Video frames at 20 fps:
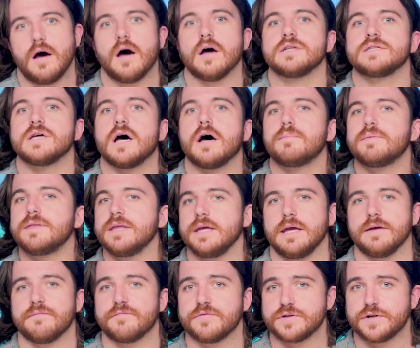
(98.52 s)
On top of the
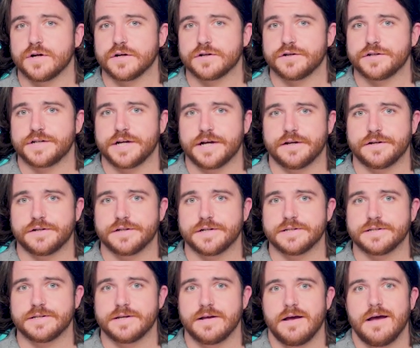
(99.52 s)
infrastructure
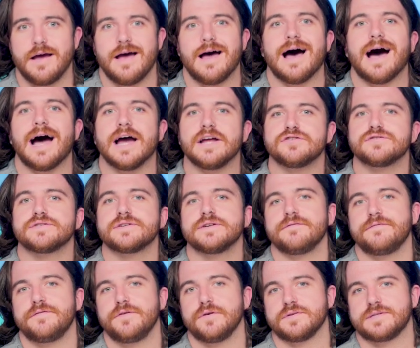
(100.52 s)
challenges,
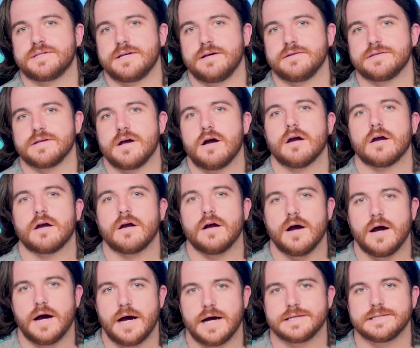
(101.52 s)
hydrogen fuel cells are
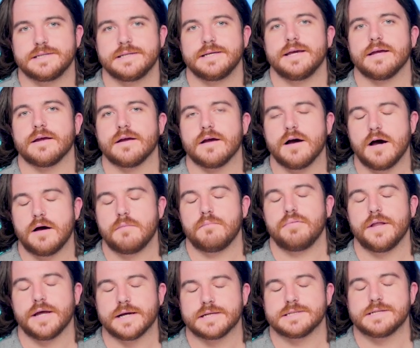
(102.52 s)
costly and
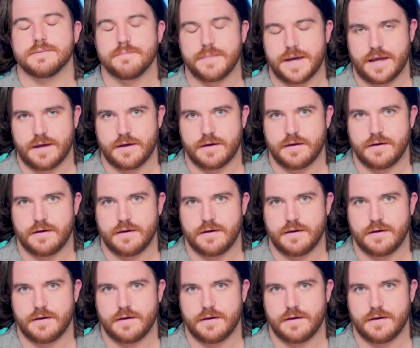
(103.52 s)
complex to make.